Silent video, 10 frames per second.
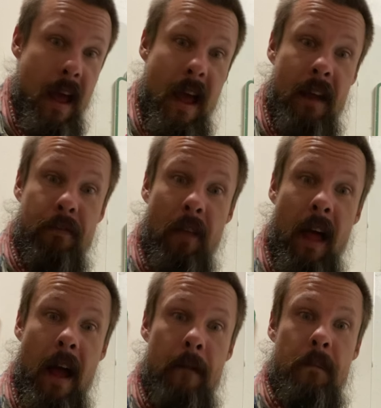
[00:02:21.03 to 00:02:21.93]
A
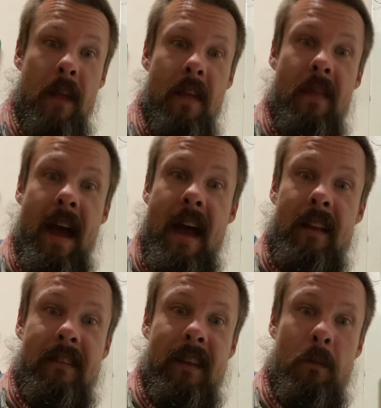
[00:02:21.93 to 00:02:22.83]
flat. And that
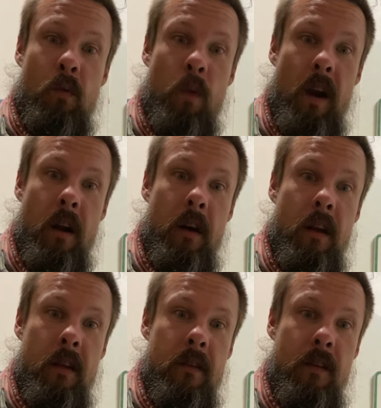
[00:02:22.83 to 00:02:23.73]
seems weird
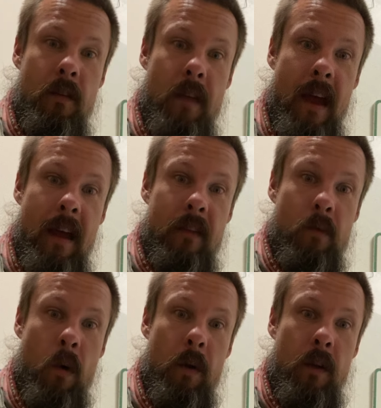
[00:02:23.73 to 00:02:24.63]
to do that. So
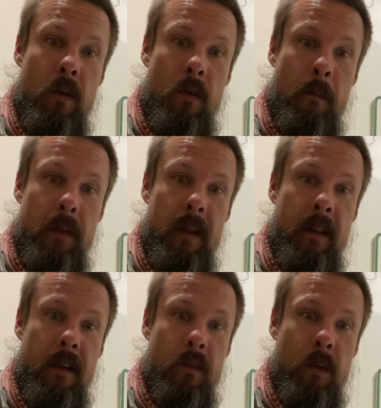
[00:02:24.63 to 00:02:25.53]
what we do
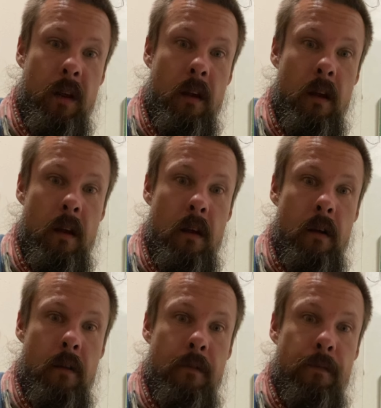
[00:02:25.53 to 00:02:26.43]
completely is we
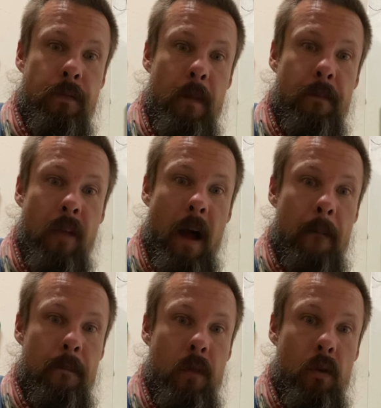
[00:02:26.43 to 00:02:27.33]
flip-flop
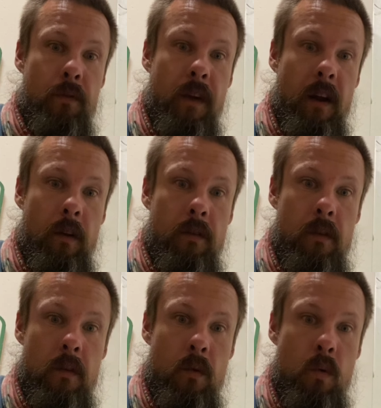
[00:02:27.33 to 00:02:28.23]
those fingers.
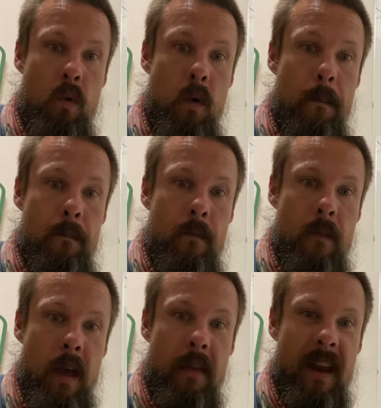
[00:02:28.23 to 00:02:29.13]
Whoop.
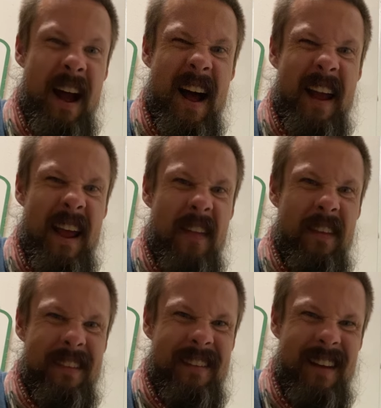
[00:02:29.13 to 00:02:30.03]
And then I add the
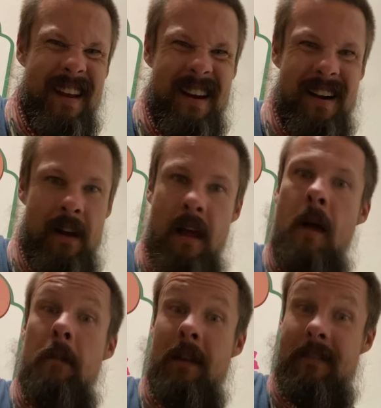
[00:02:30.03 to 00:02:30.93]
C here
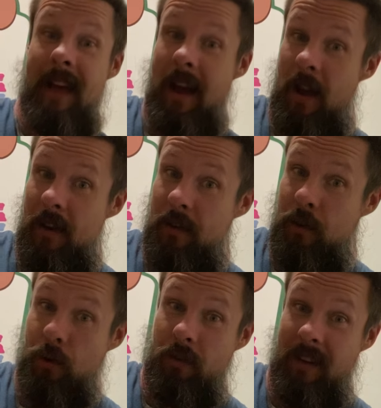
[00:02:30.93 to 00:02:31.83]
because that
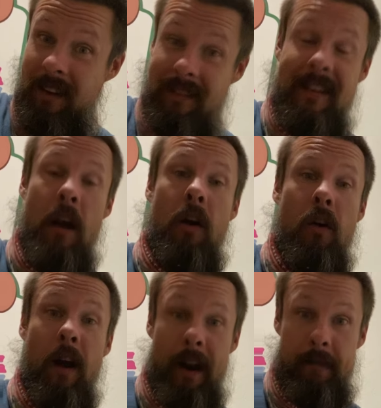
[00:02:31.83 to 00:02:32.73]
two C's sound
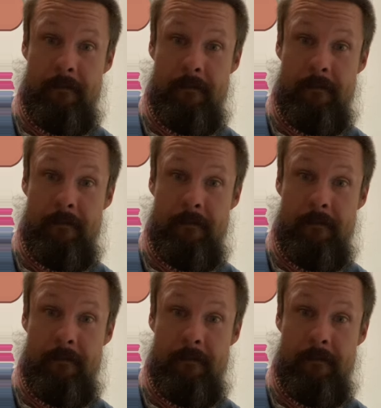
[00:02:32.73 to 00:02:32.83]
great.